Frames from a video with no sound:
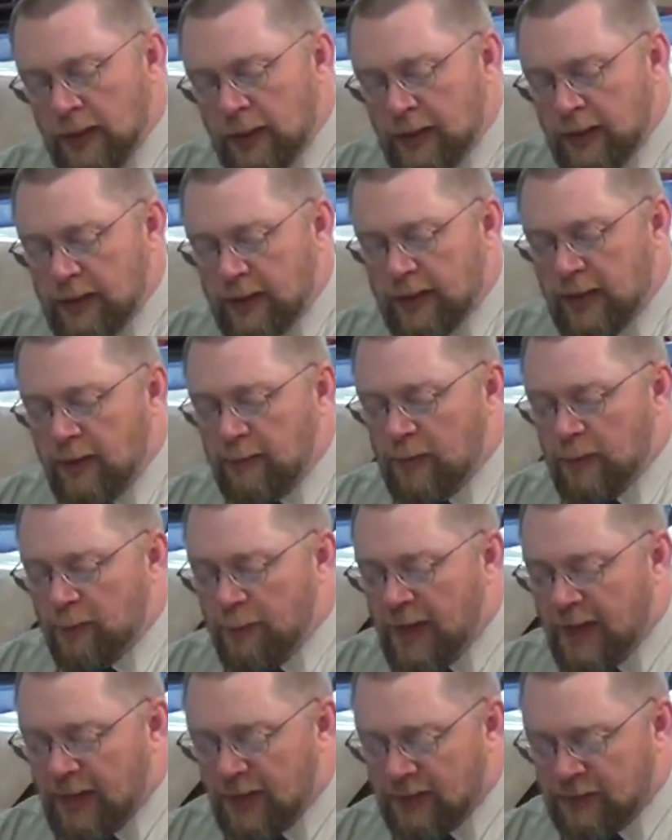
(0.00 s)
And it came to
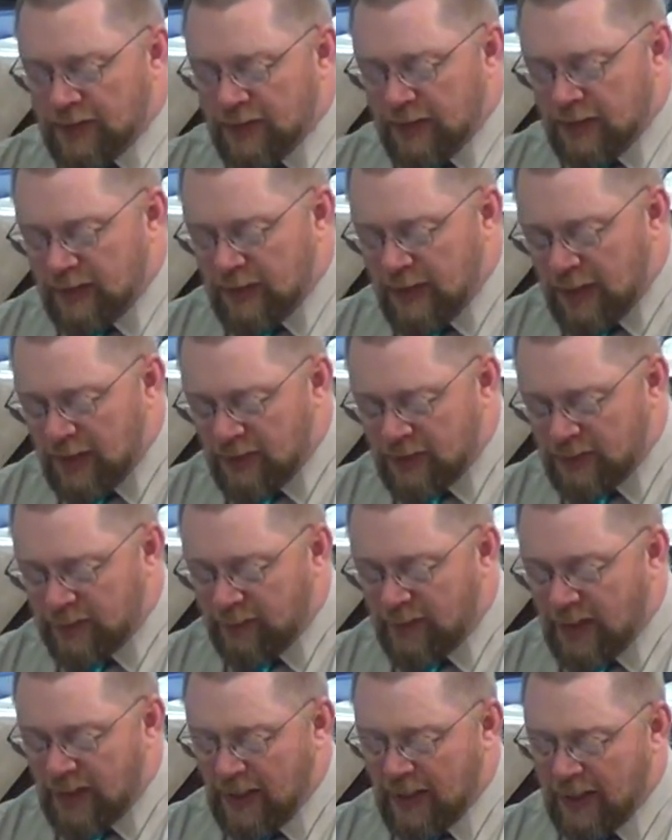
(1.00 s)
pass in the days of
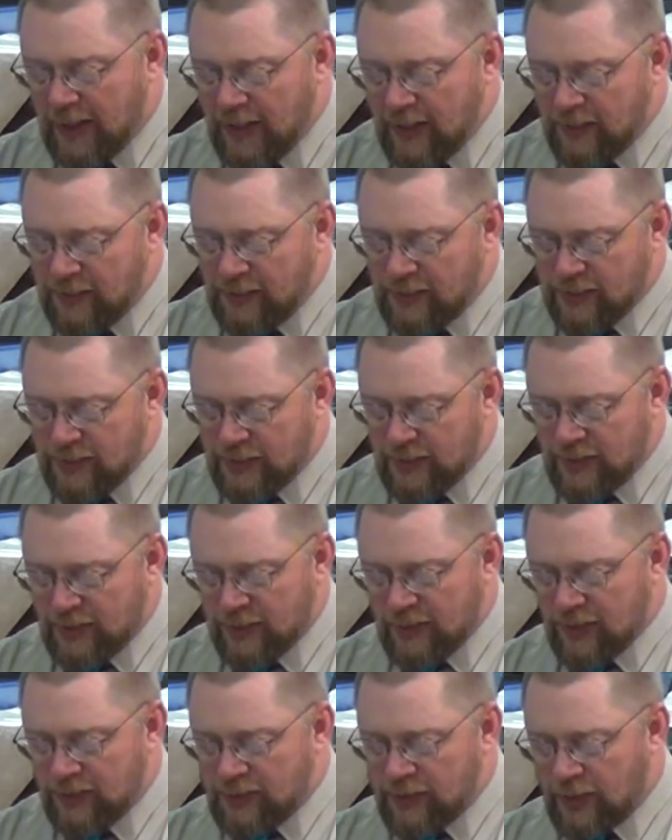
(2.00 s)
Ahaz,
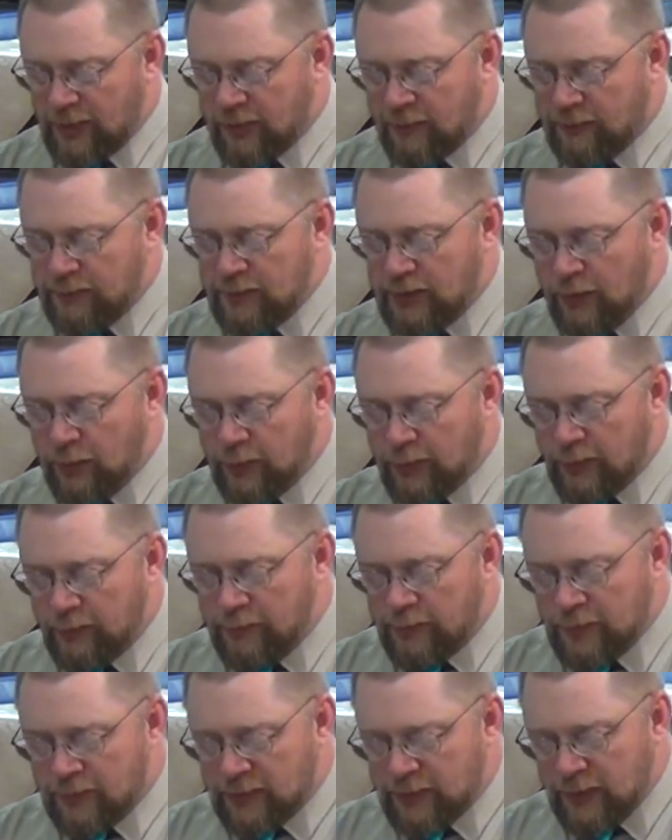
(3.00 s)
the son of
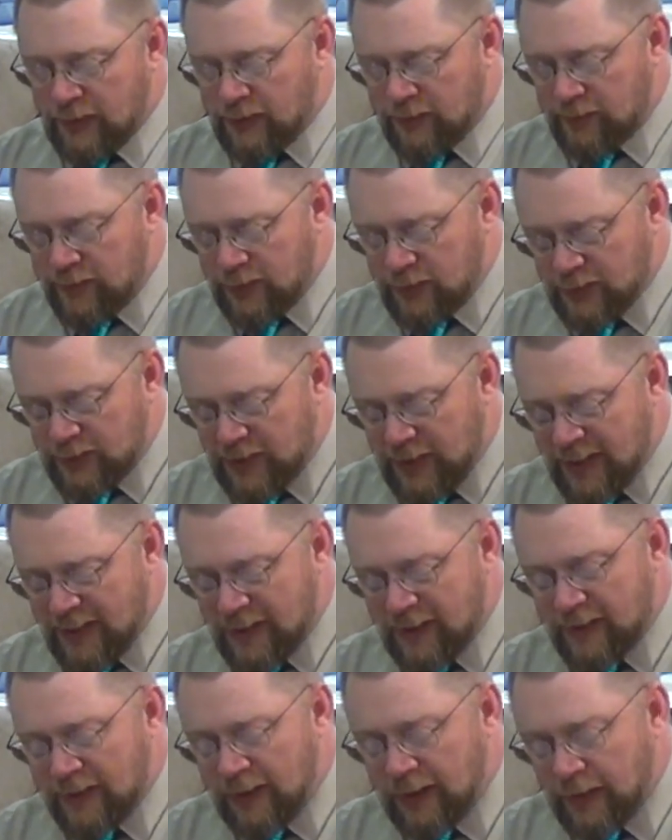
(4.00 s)
Jotham, the son of
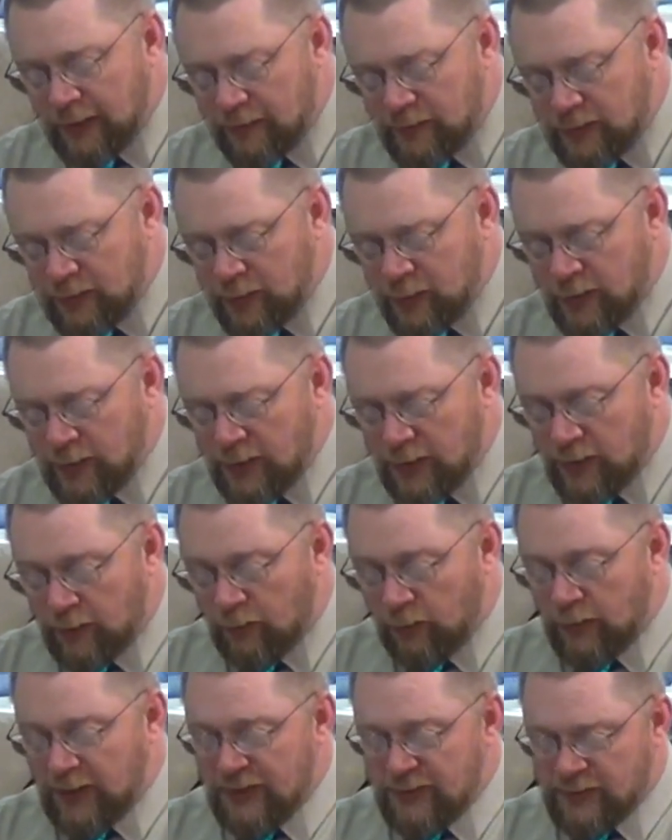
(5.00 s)
Uzziah, king of Judah, that
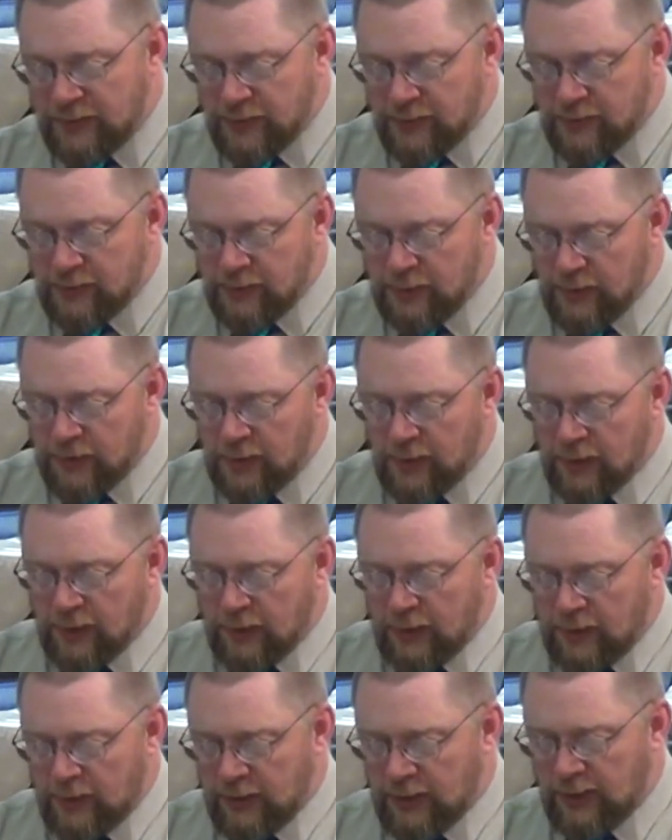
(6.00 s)
Rezin,
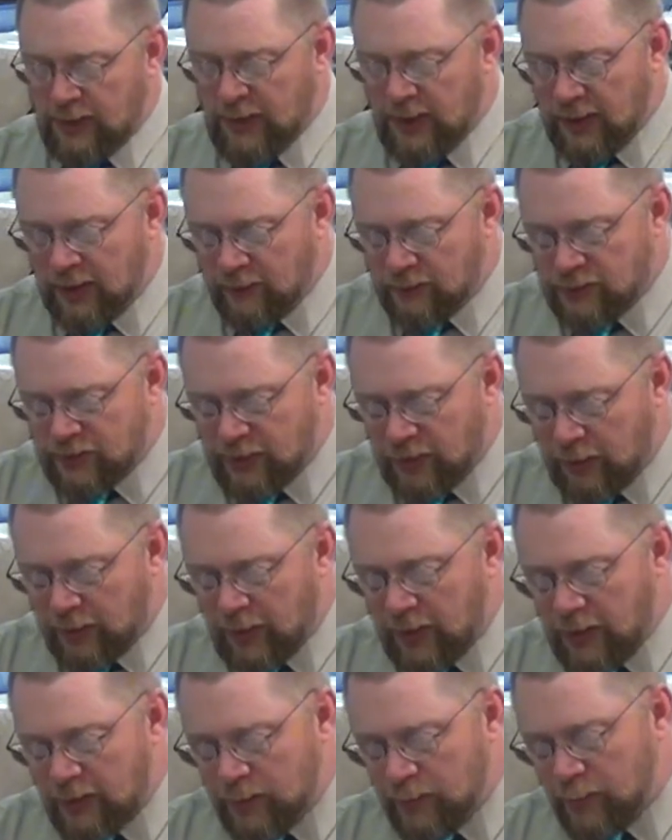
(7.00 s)
the king of
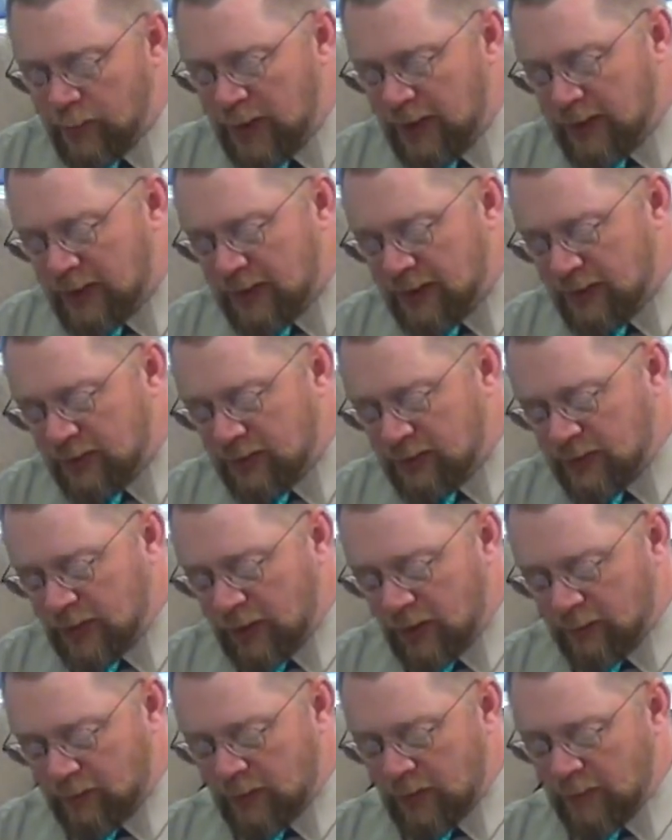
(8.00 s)
Syria, and Pekah, the
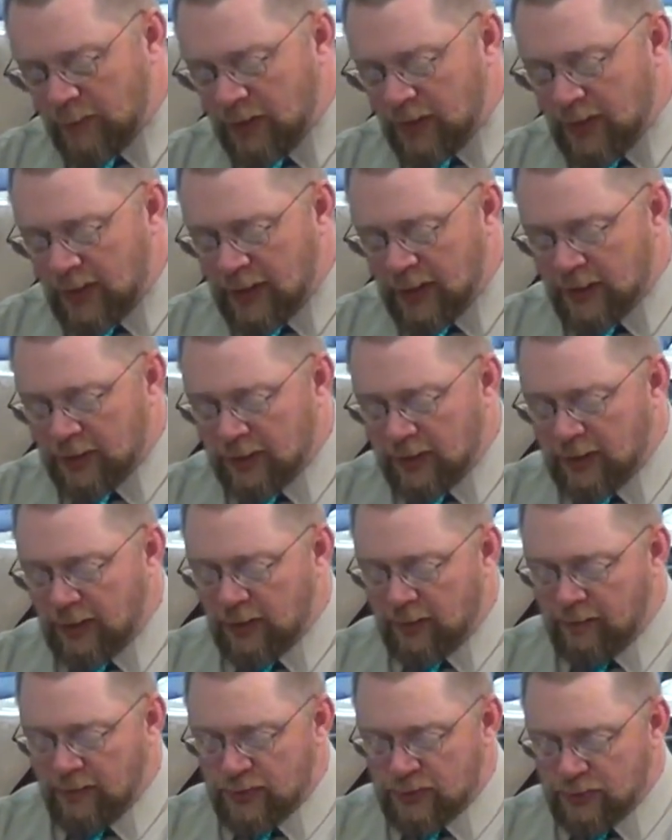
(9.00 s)
son of Remaliah,
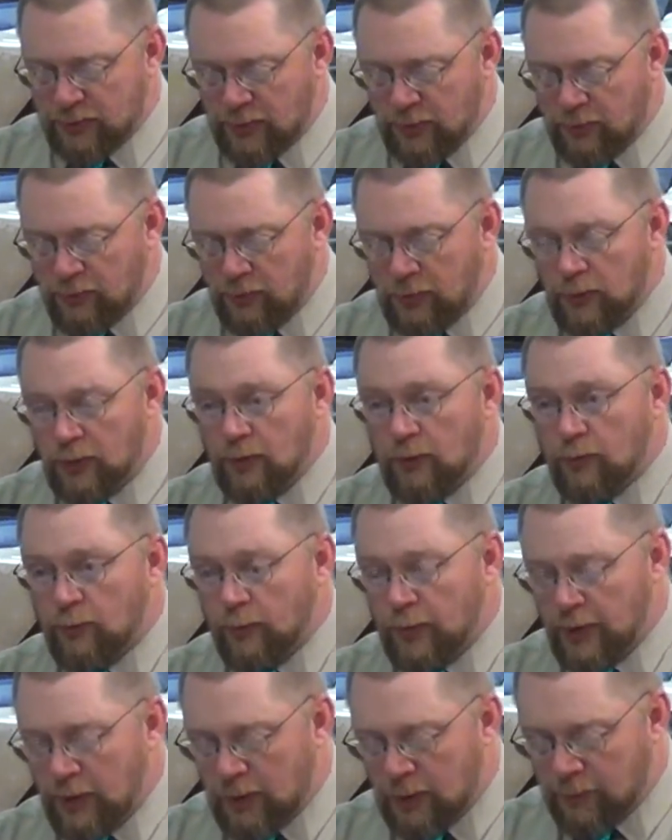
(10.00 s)
king of Israel,
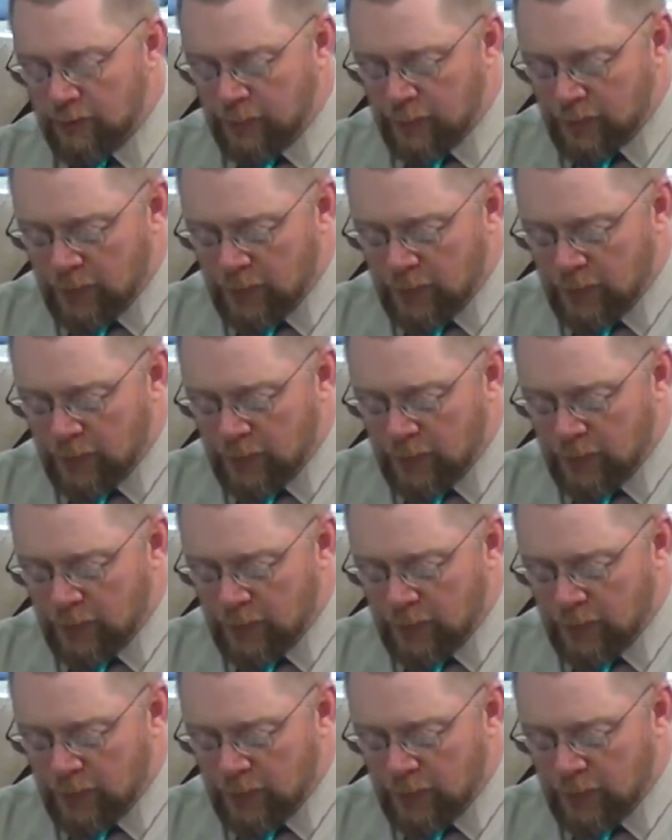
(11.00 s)
went up